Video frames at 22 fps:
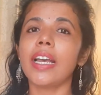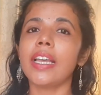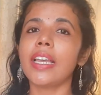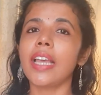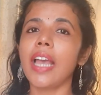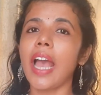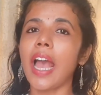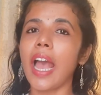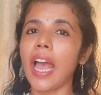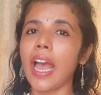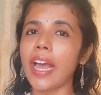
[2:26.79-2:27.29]

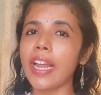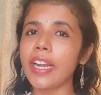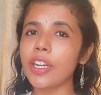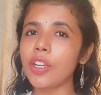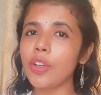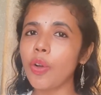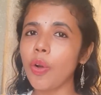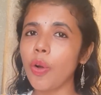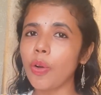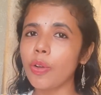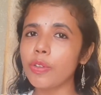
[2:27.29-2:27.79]
I
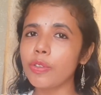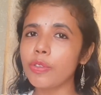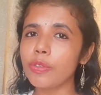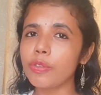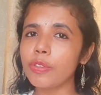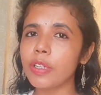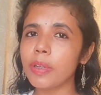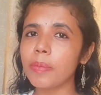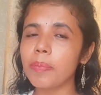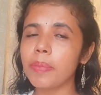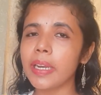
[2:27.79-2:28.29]
had gone
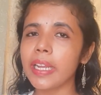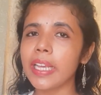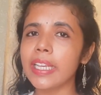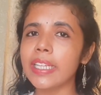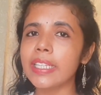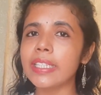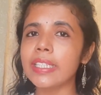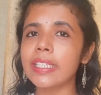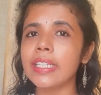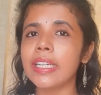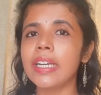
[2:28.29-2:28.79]
to the
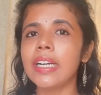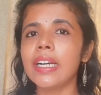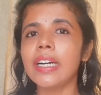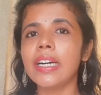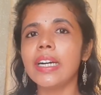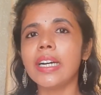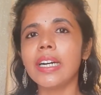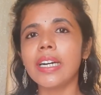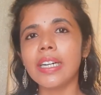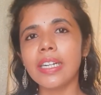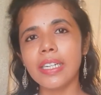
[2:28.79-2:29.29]
place
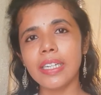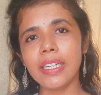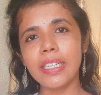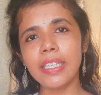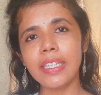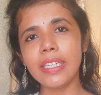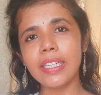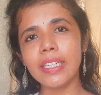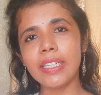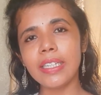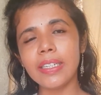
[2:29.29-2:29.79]

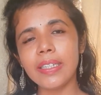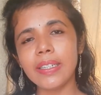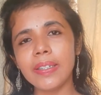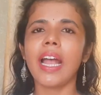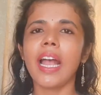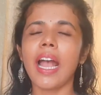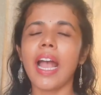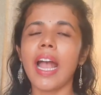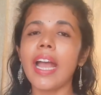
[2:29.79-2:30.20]
earlier.